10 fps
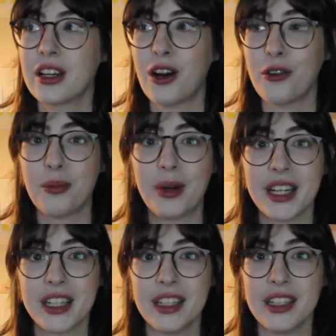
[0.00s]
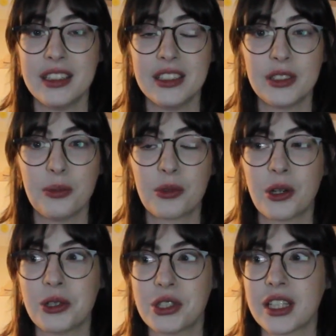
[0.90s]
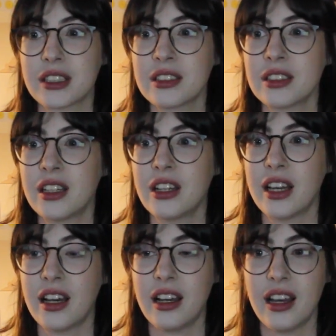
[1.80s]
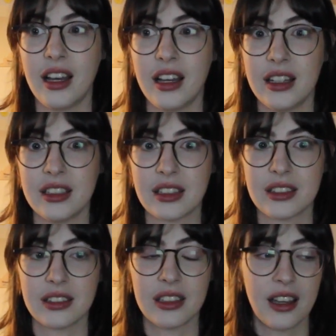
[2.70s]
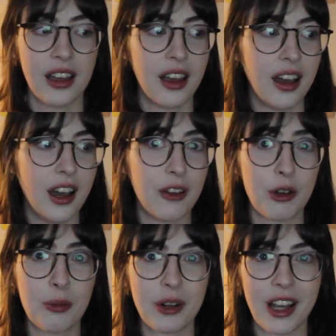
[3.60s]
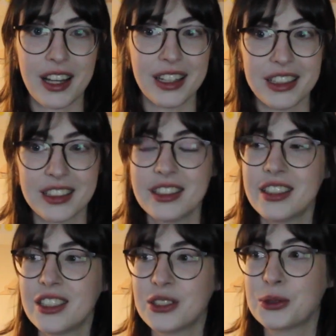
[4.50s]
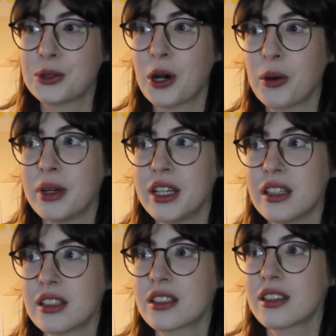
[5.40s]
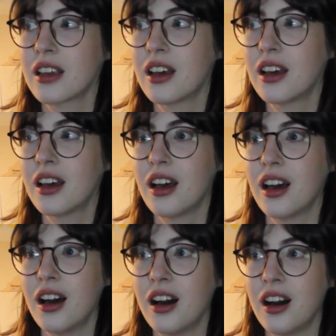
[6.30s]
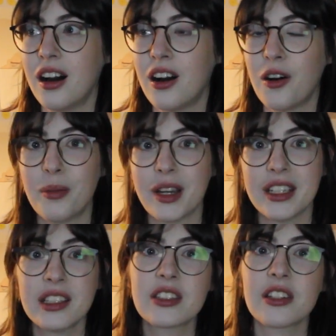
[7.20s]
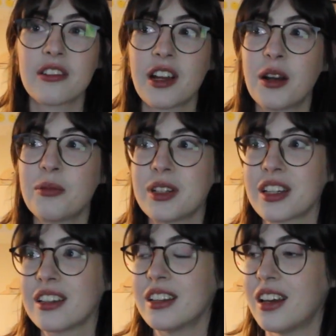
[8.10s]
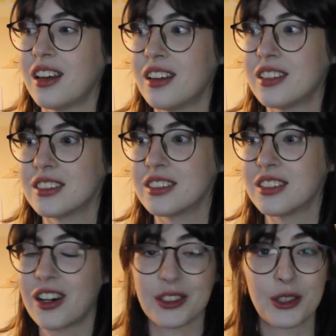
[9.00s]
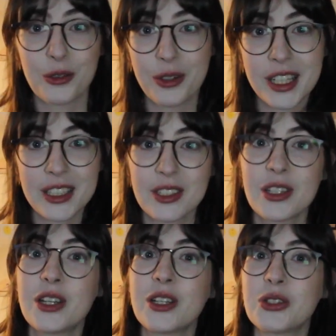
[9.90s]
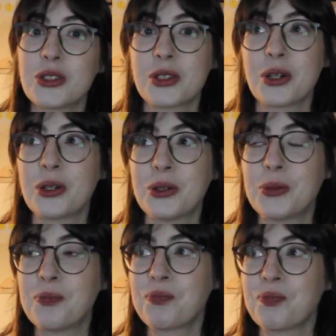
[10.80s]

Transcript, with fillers: of my knitting project and uh, replying to comments uh, on my Instagram eh, and other things. So,